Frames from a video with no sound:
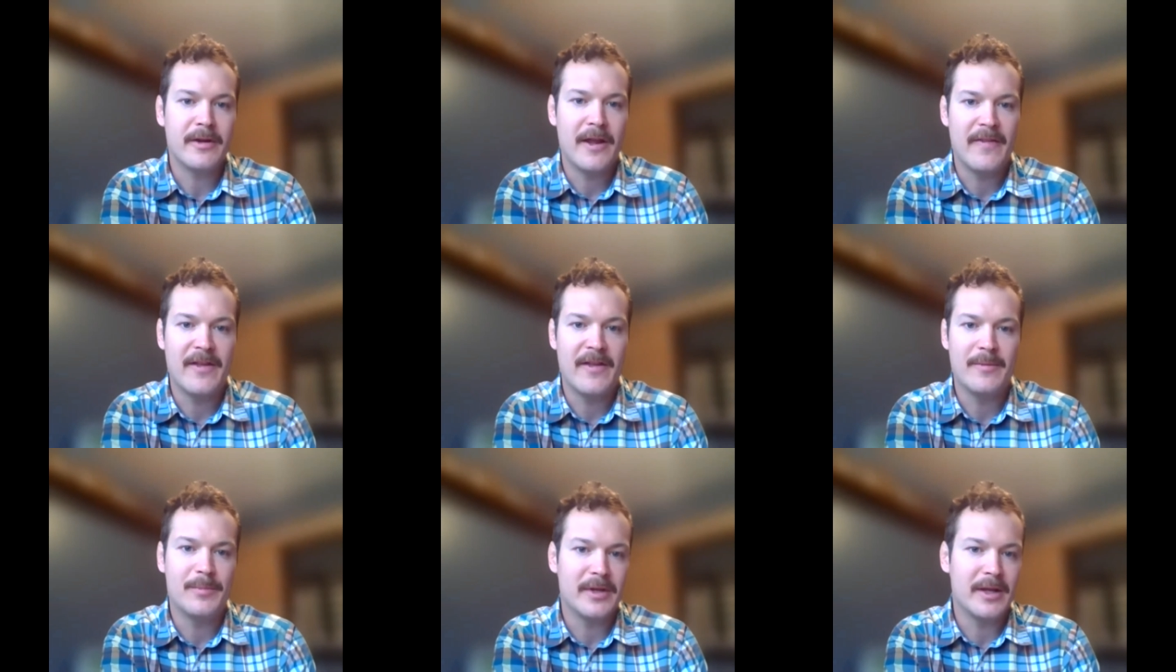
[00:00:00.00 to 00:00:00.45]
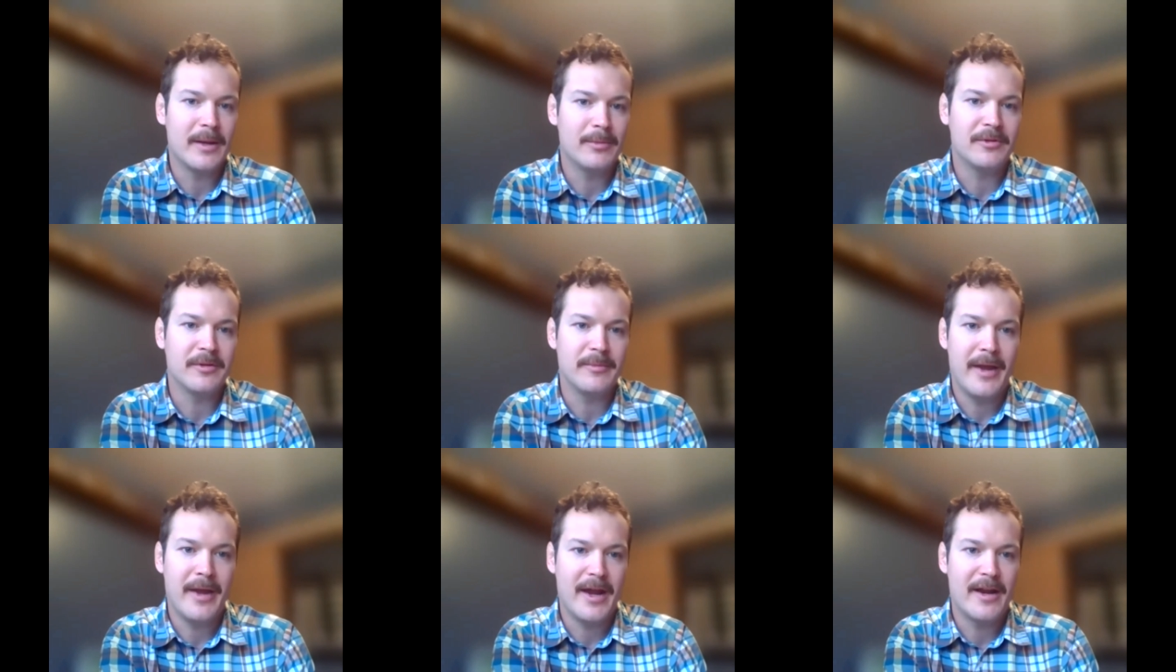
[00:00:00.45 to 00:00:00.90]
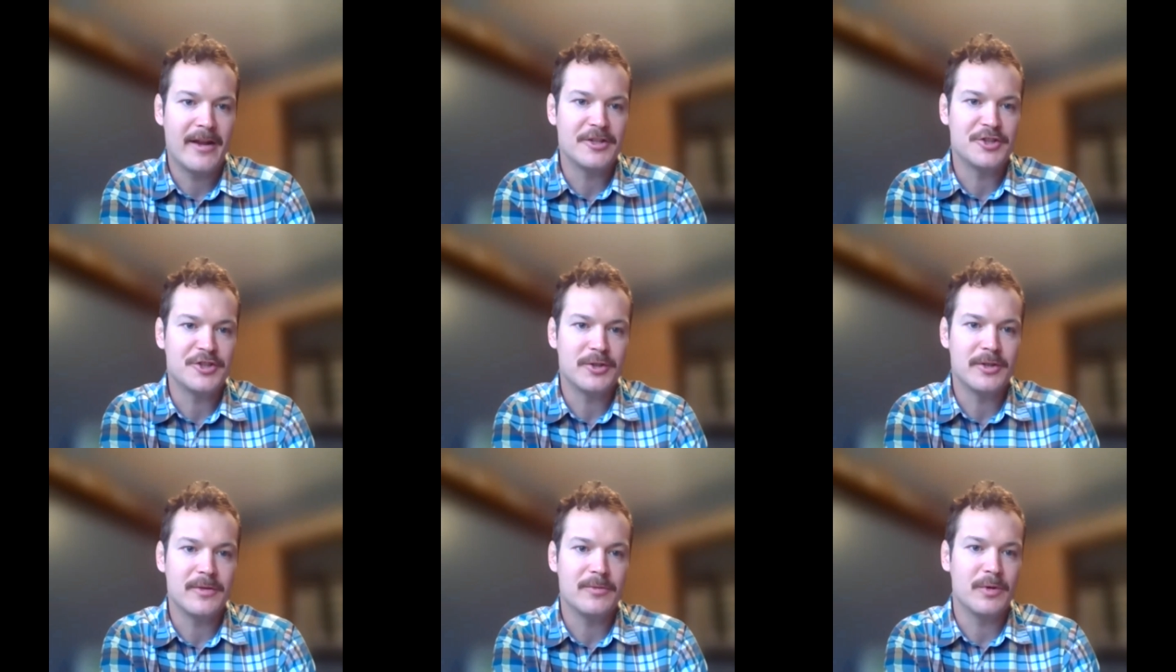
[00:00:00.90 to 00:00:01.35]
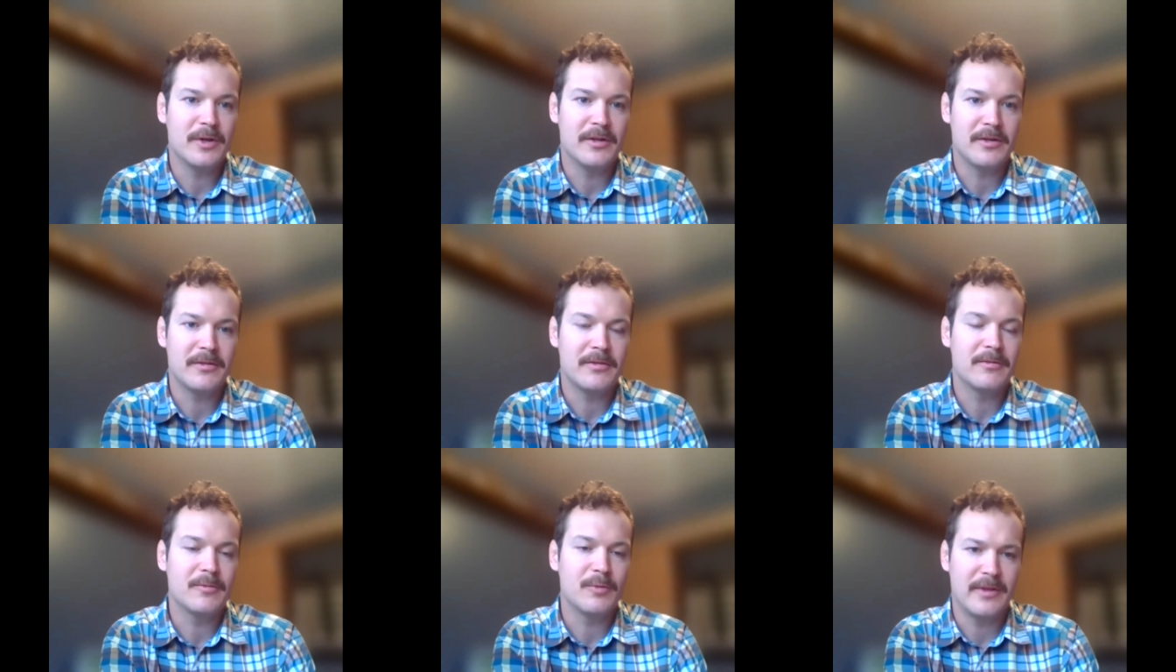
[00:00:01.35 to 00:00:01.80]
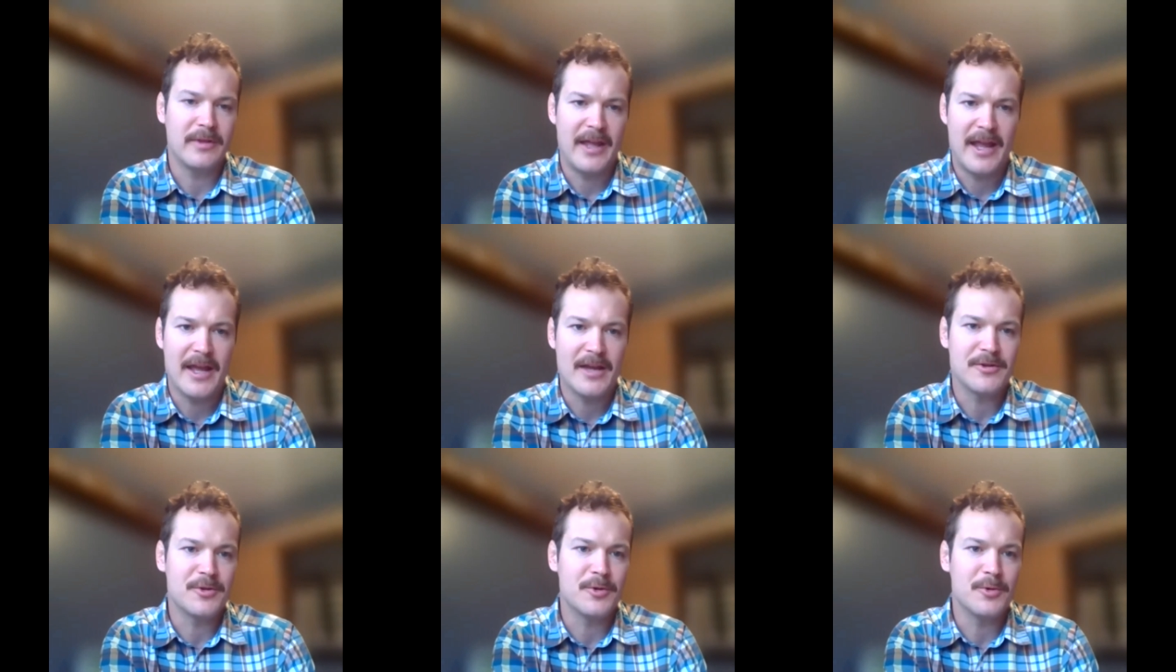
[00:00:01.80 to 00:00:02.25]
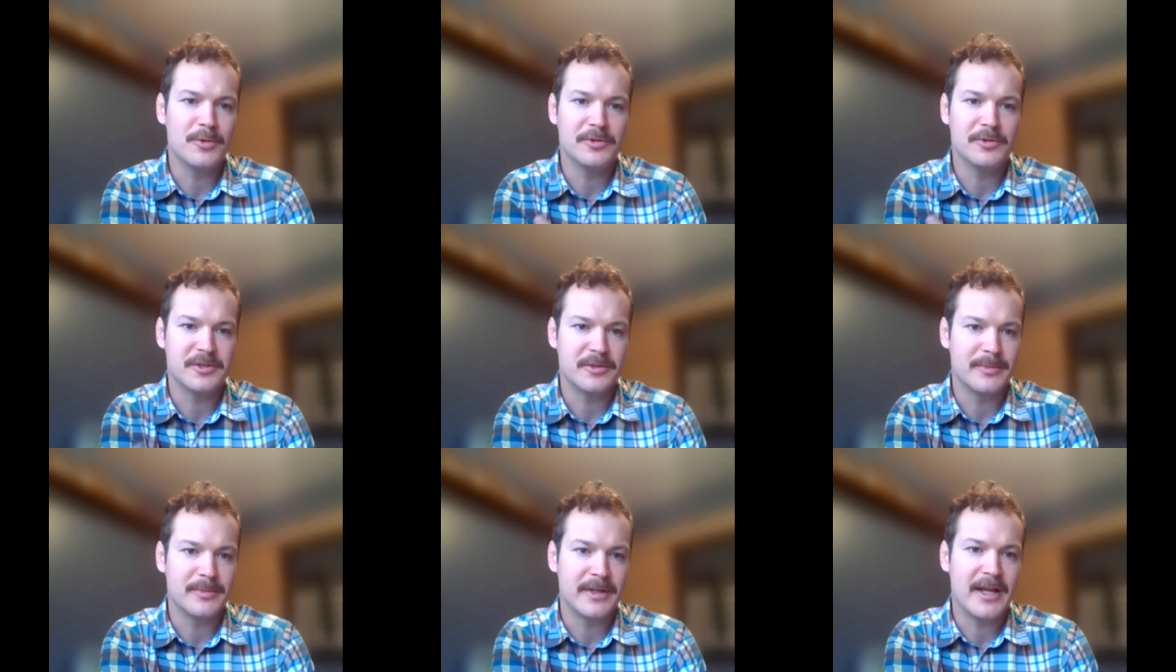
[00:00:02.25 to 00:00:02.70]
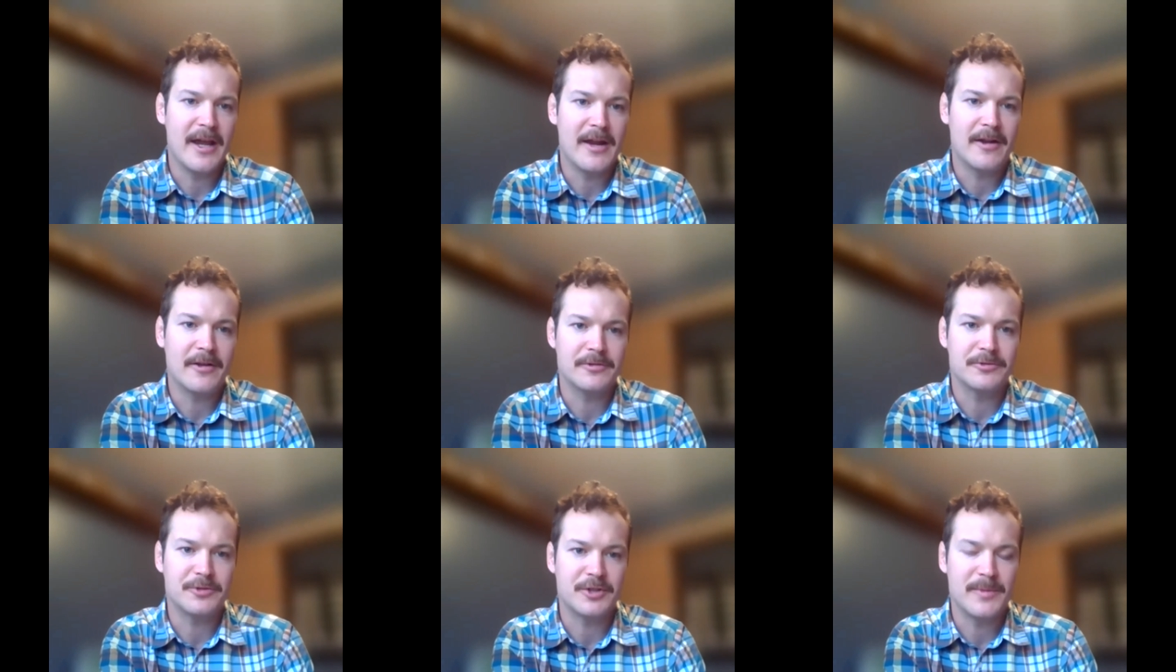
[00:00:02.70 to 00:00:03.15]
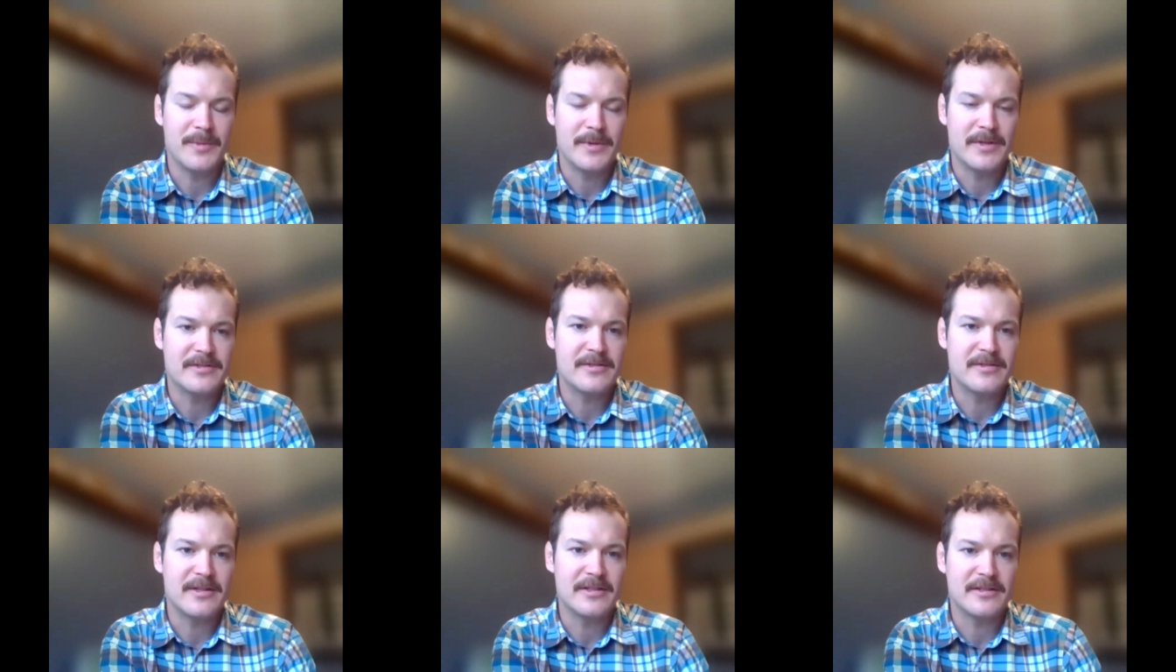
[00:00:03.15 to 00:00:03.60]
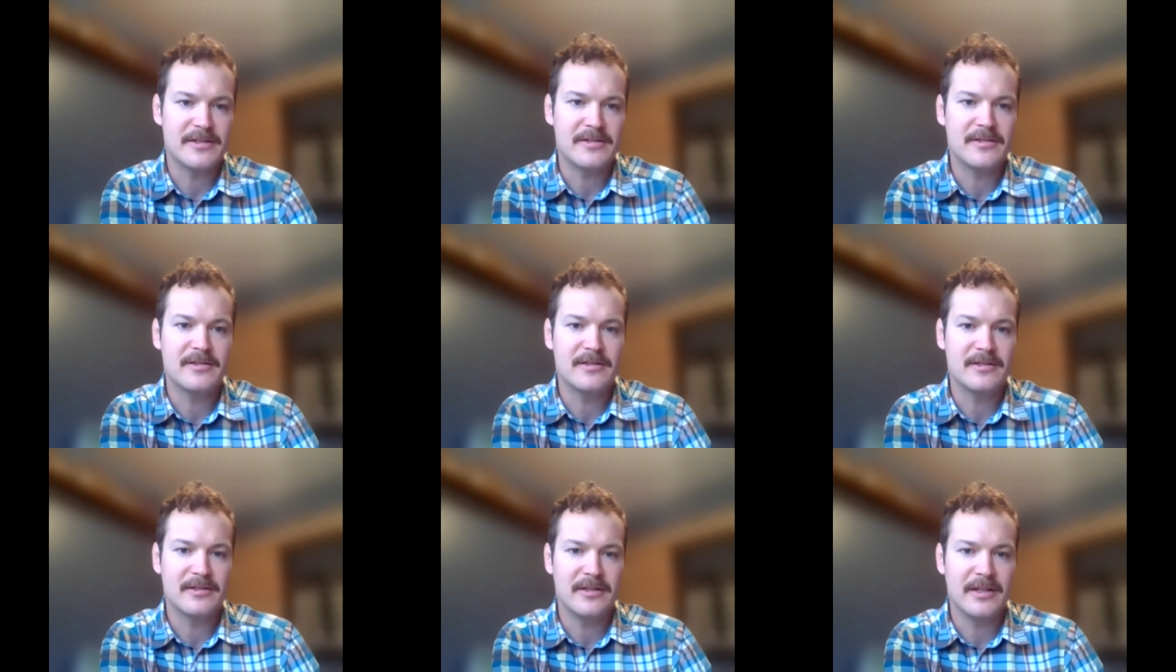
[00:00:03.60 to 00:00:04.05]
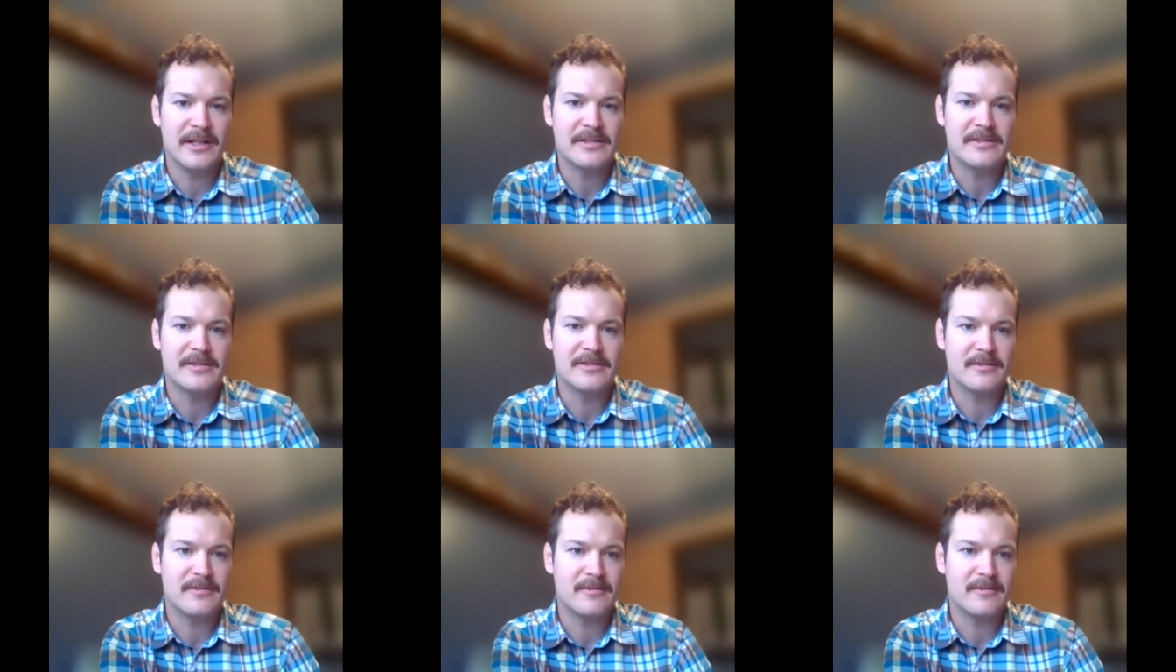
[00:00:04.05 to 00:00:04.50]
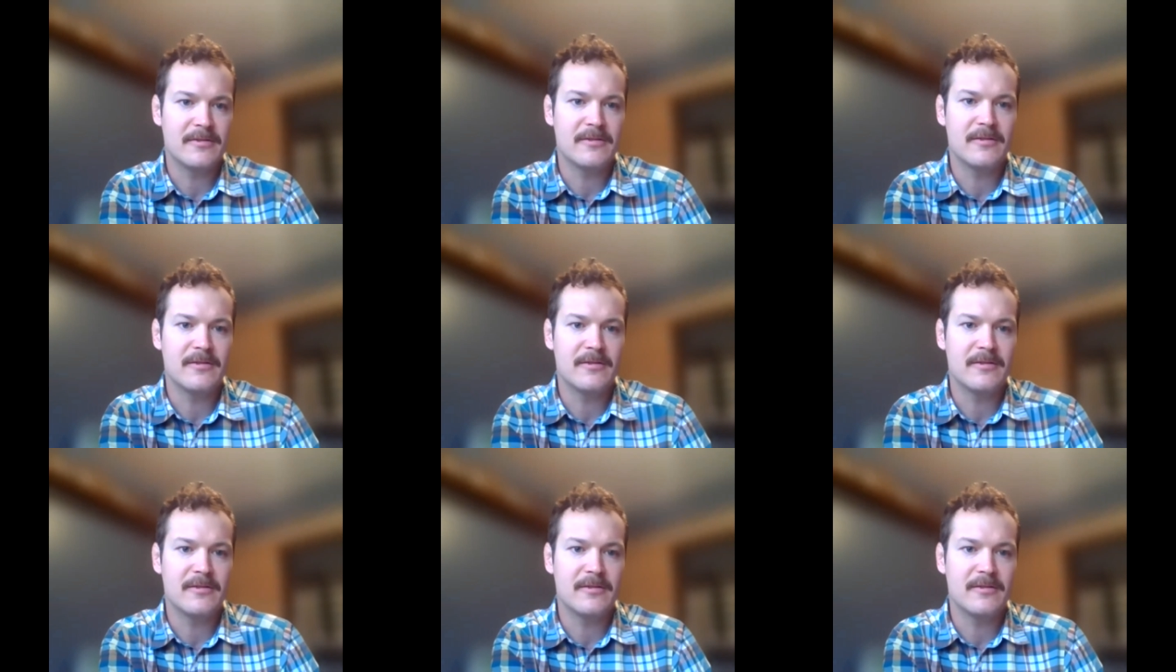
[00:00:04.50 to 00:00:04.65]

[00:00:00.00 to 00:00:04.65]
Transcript: and then be able to manage it with hand tools or mechanical treatments. It's